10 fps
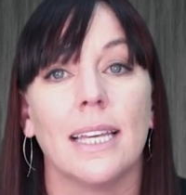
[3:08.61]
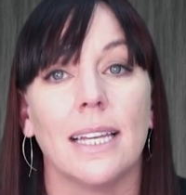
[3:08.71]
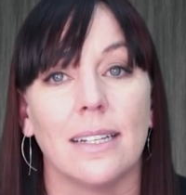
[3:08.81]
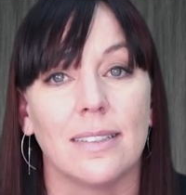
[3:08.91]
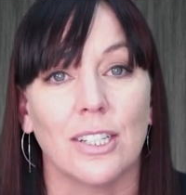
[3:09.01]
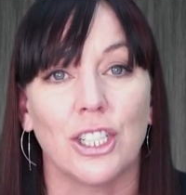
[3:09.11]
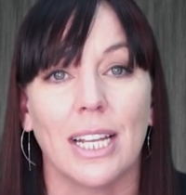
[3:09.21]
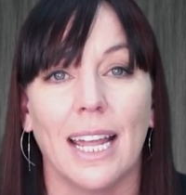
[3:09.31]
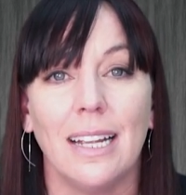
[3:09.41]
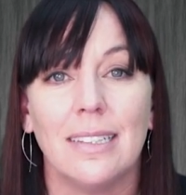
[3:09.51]
In such a
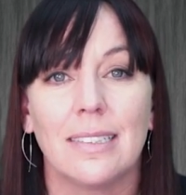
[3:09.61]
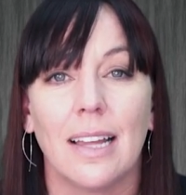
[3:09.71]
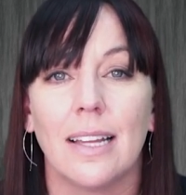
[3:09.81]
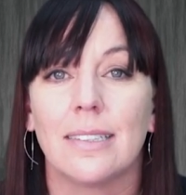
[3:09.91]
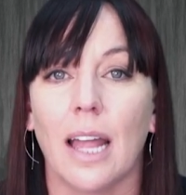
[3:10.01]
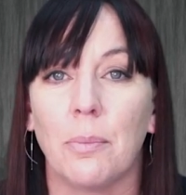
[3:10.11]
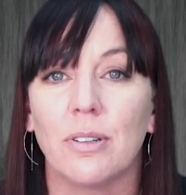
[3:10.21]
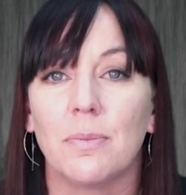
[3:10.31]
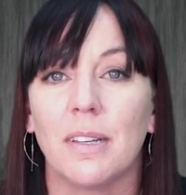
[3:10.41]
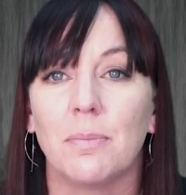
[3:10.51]
case,
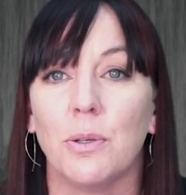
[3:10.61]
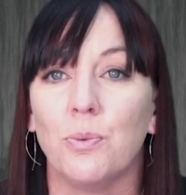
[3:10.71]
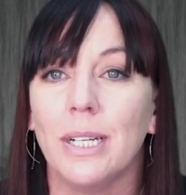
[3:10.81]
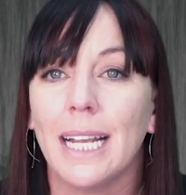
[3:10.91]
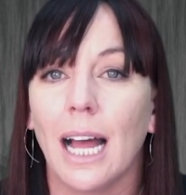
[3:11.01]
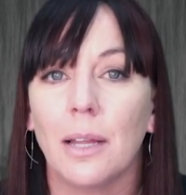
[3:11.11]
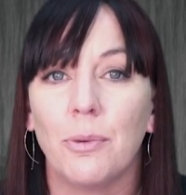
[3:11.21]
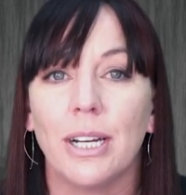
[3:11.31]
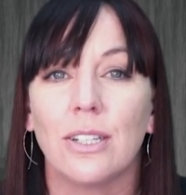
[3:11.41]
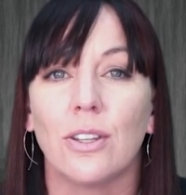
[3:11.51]
CYPRES must be
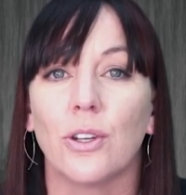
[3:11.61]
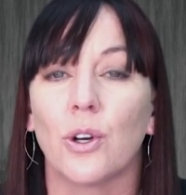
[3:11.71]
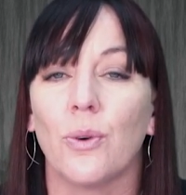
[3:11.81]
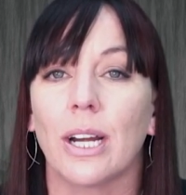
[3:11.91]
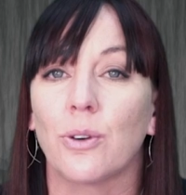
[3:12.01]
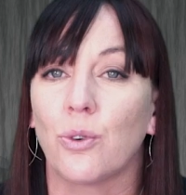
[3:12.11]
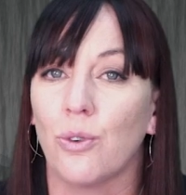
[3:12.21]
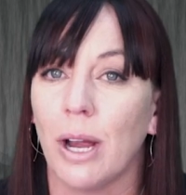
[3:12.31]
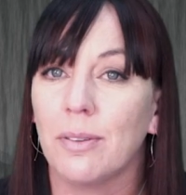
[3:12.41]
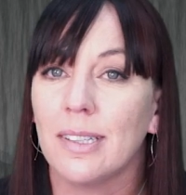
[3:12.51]
recalibrated to the correct ground